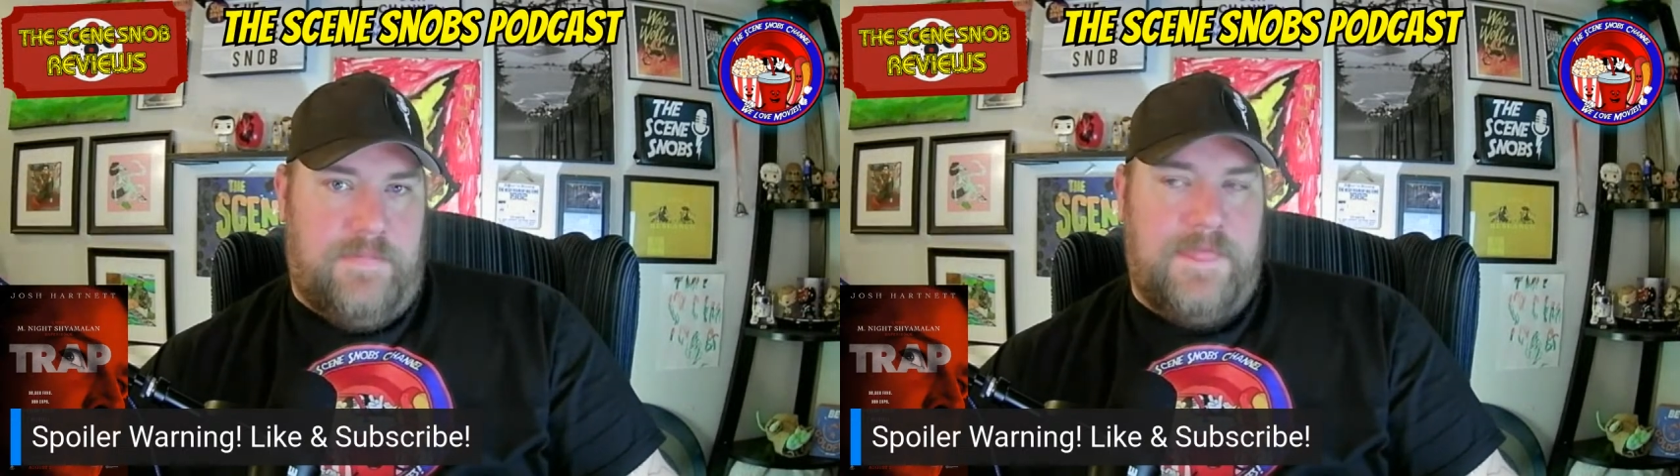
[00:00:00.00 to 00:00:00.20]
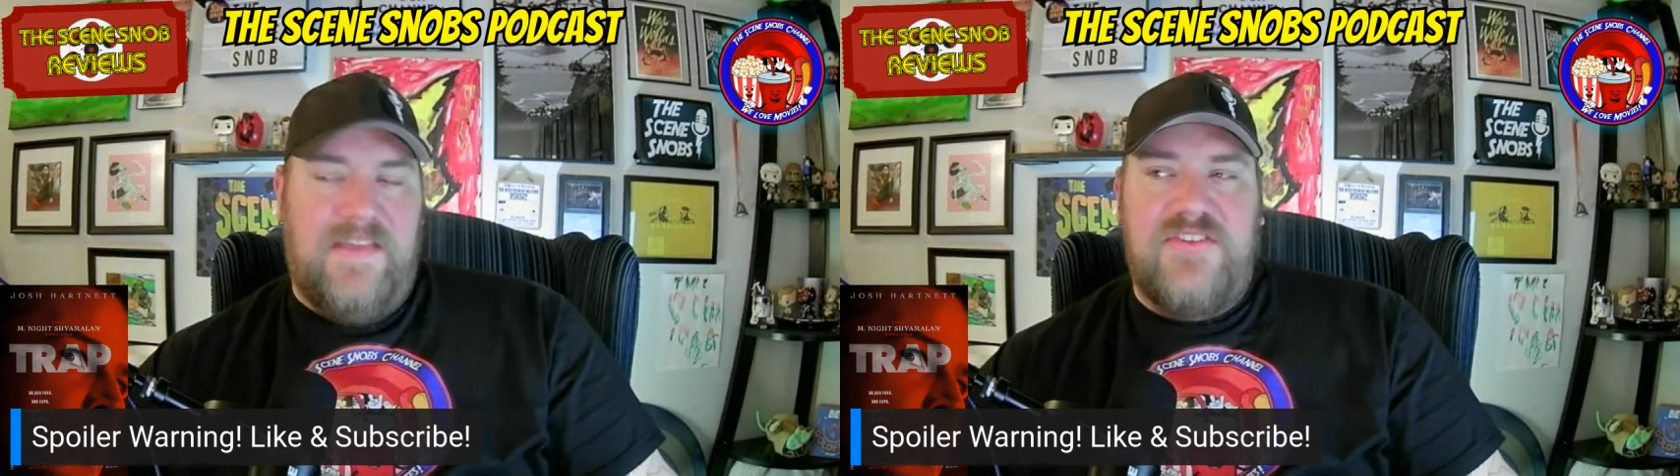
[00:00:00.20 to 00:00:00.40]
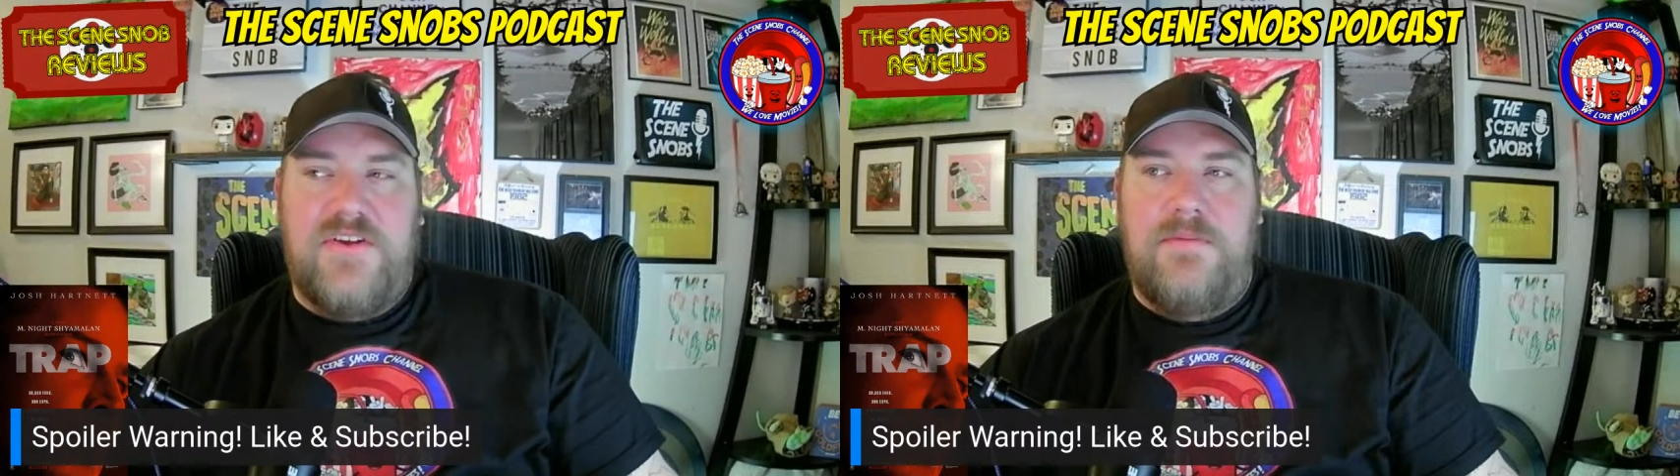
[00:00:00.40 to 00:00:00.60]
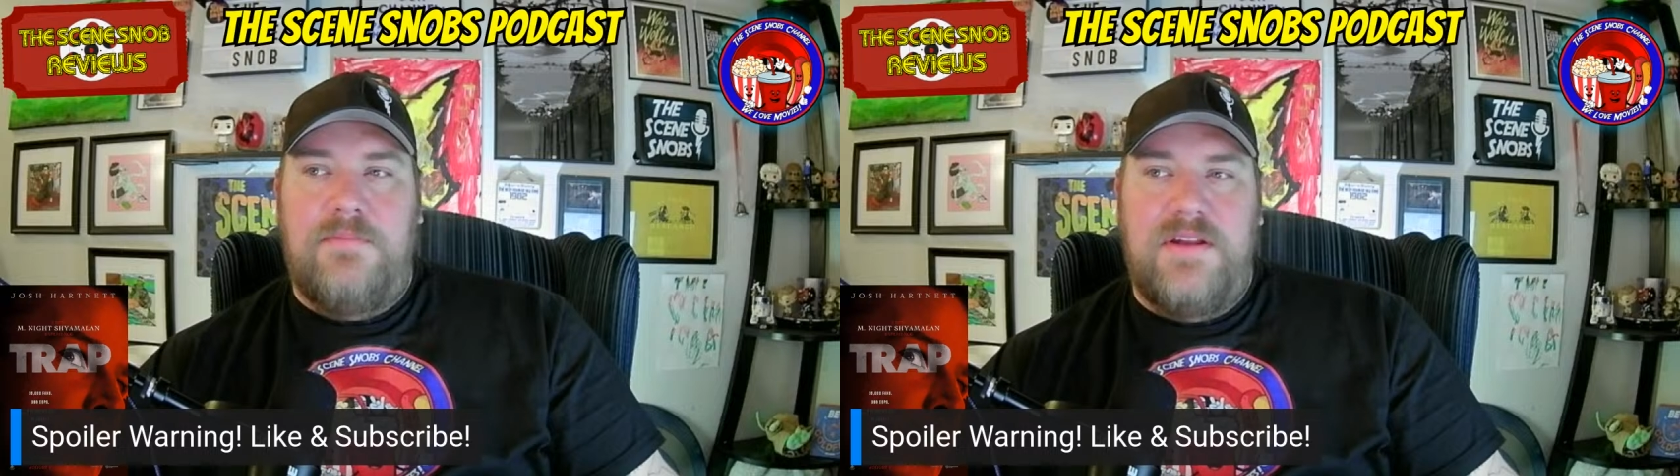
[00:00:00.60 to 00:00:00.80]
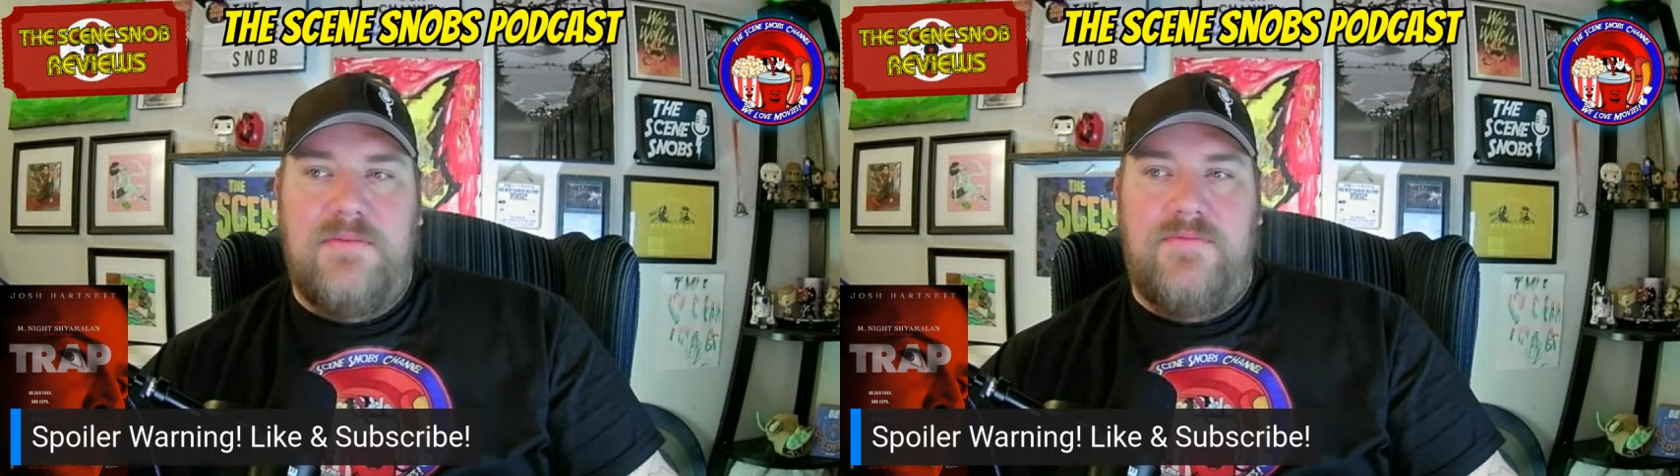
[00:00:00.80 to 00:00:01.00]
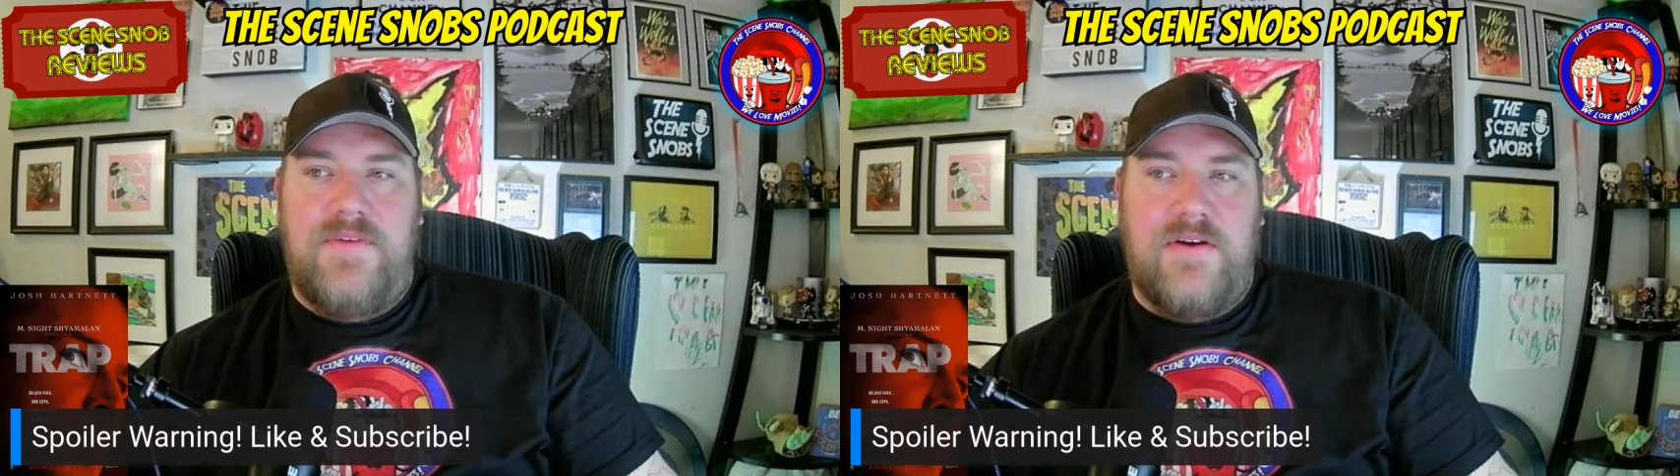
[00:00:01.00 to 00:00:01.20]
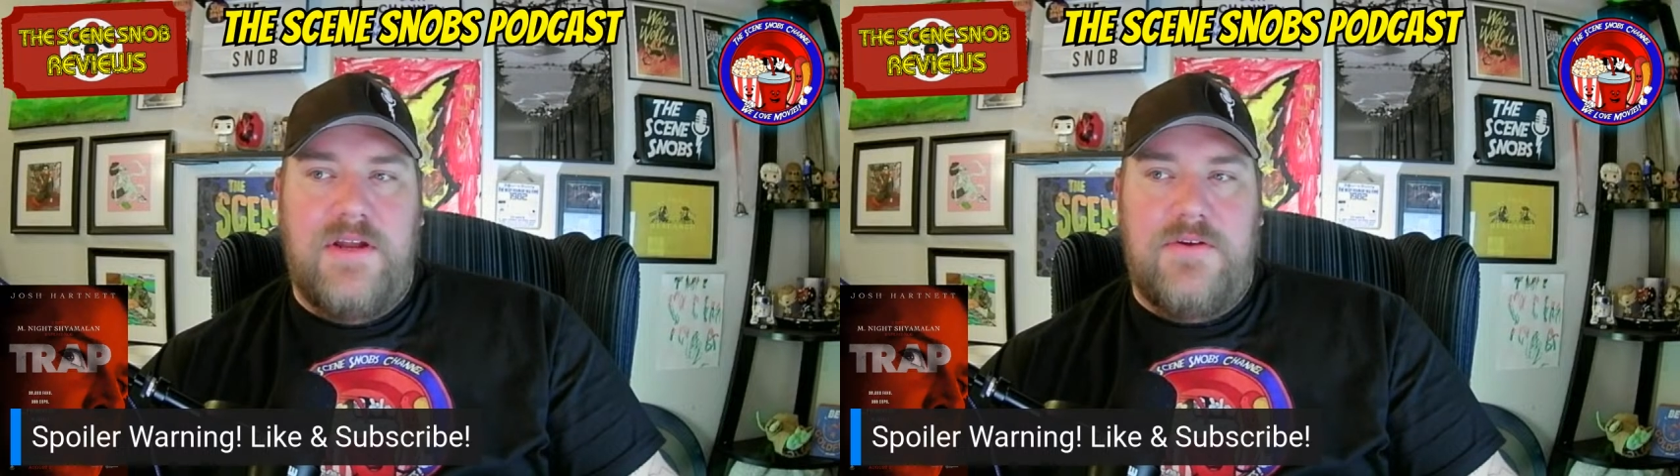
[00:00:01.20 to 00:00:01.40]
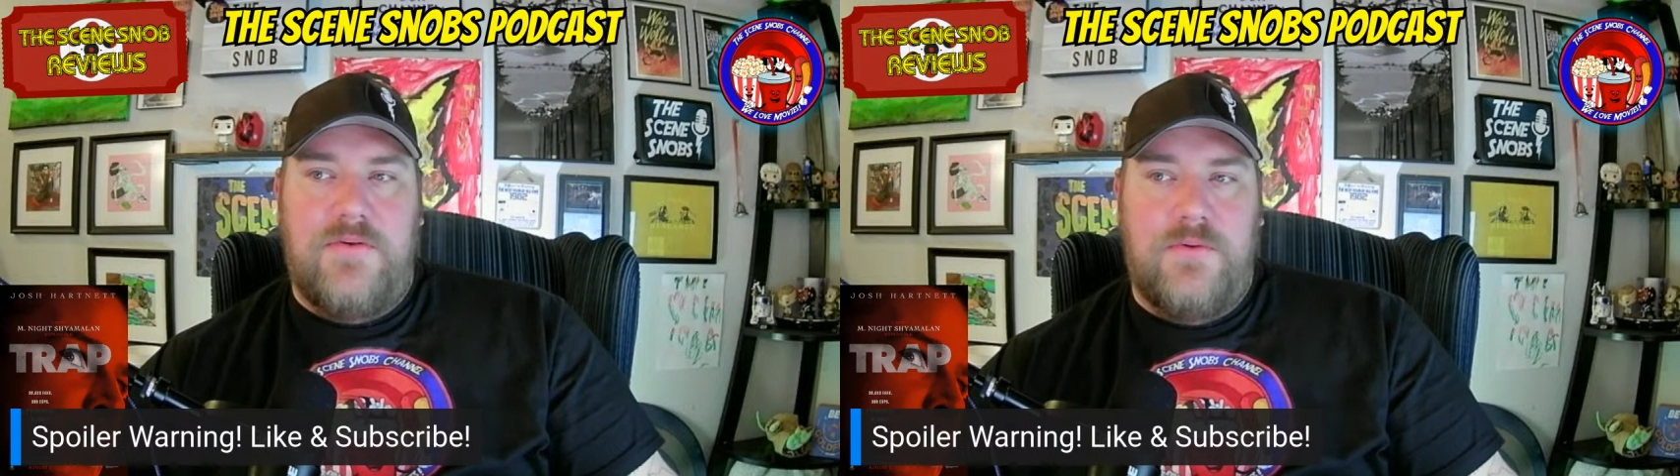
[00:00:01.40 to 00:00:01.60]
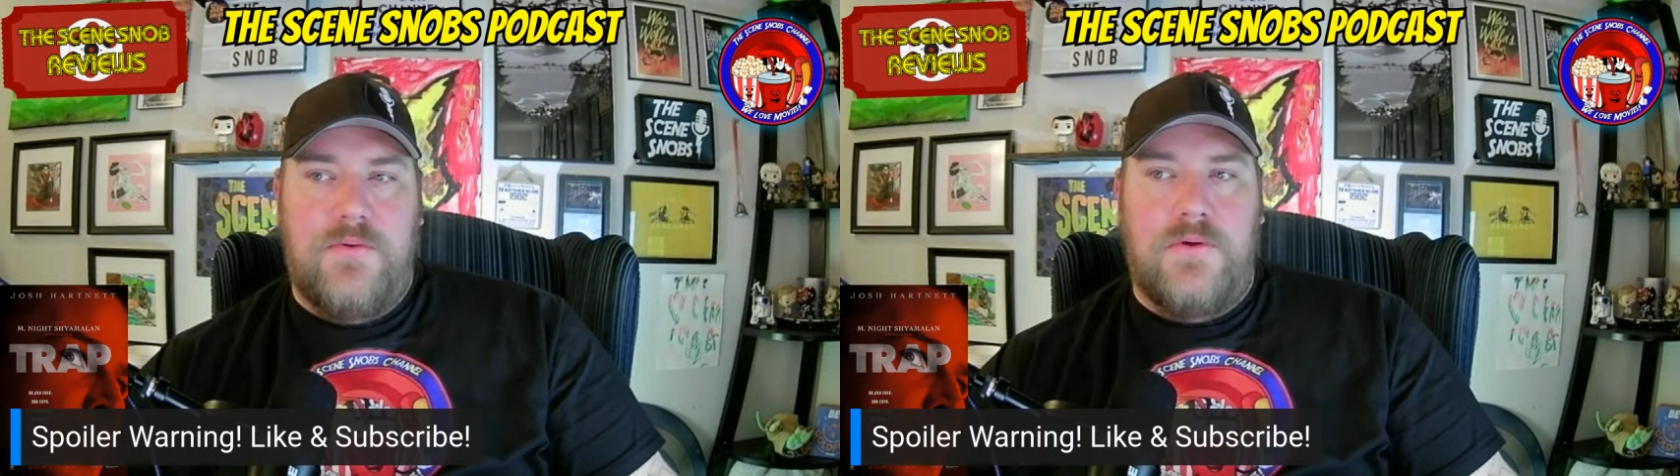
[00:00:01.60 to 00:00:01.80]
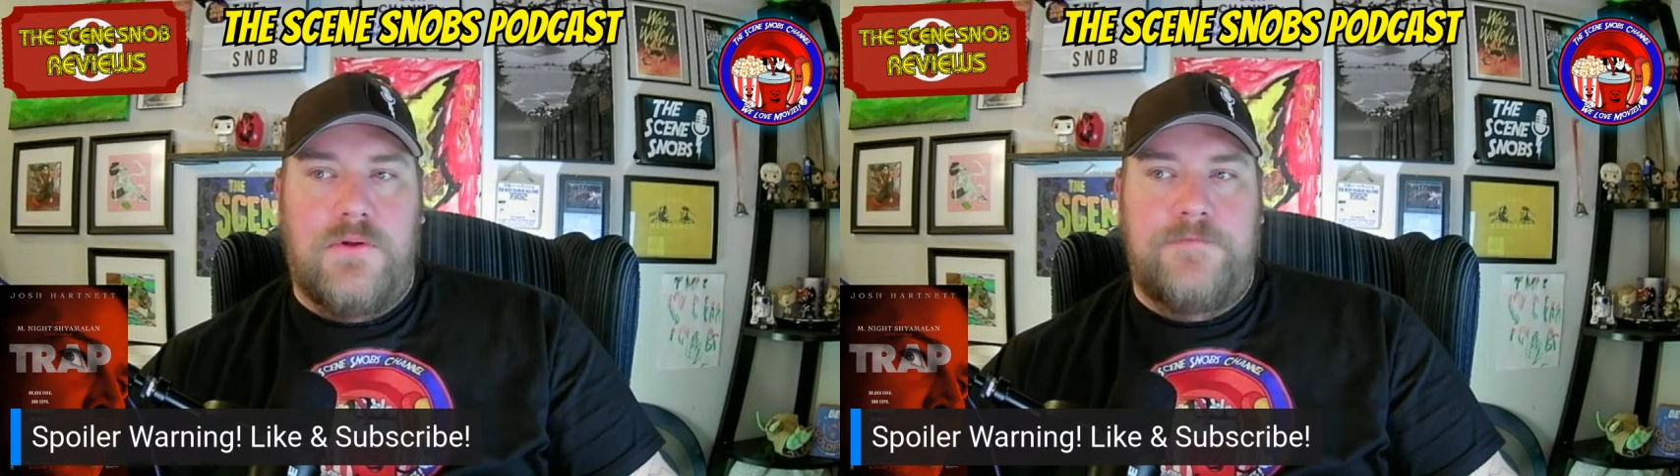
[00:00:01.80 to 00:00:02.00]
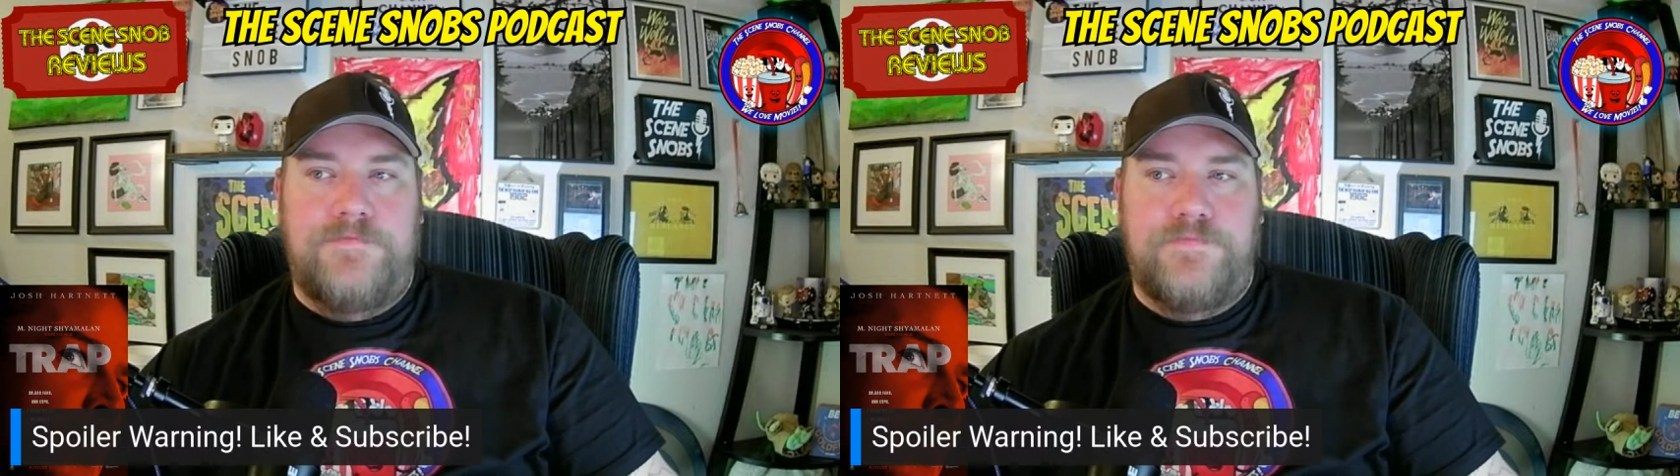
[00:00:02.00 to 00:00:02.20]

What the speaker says: This could have been a very cool